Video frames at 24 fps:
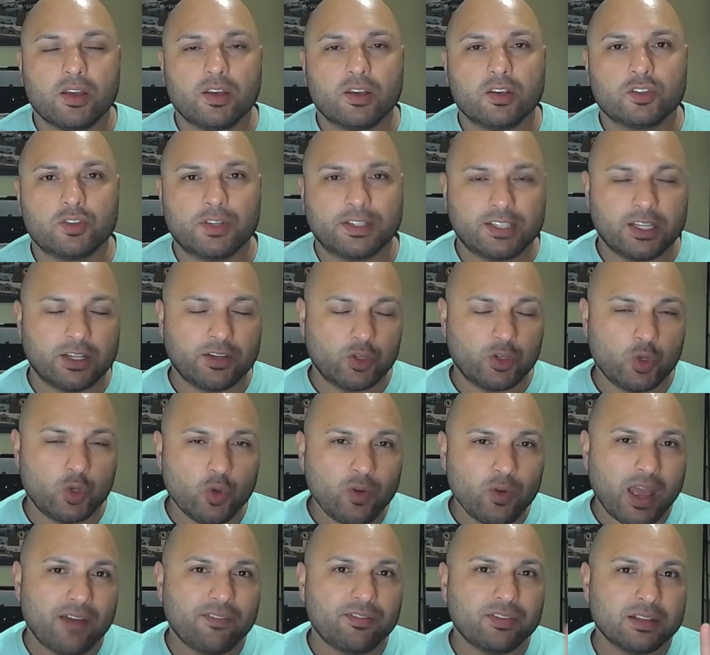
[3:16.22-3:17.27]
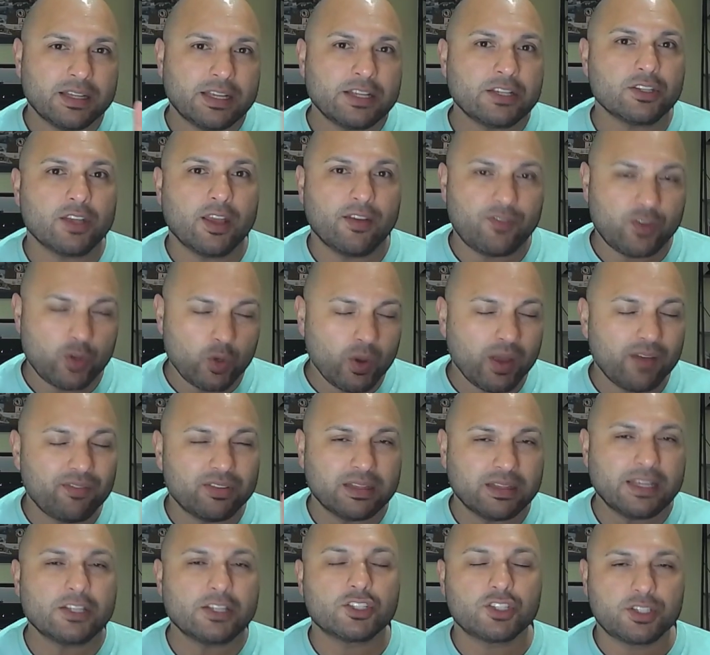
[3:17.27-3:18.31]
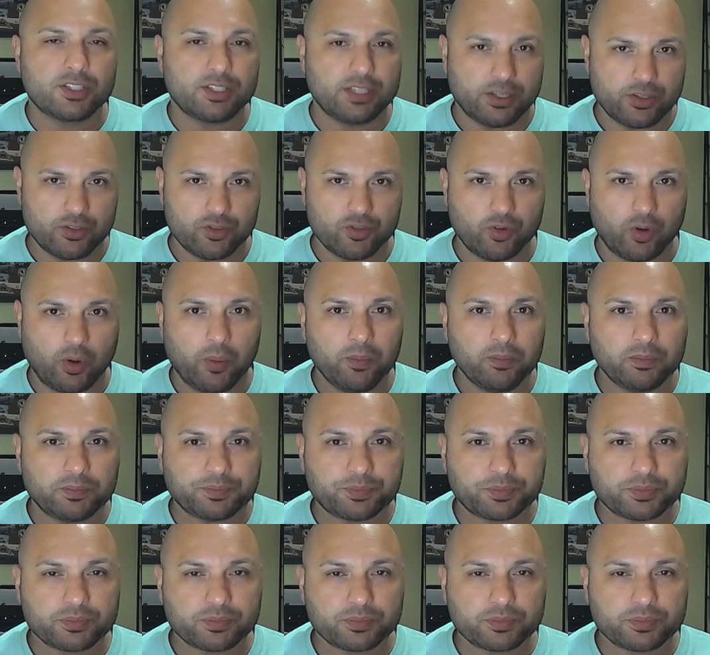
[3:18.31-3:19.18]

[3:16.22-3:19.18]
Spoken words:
So they said, if you have Lynch syndrome,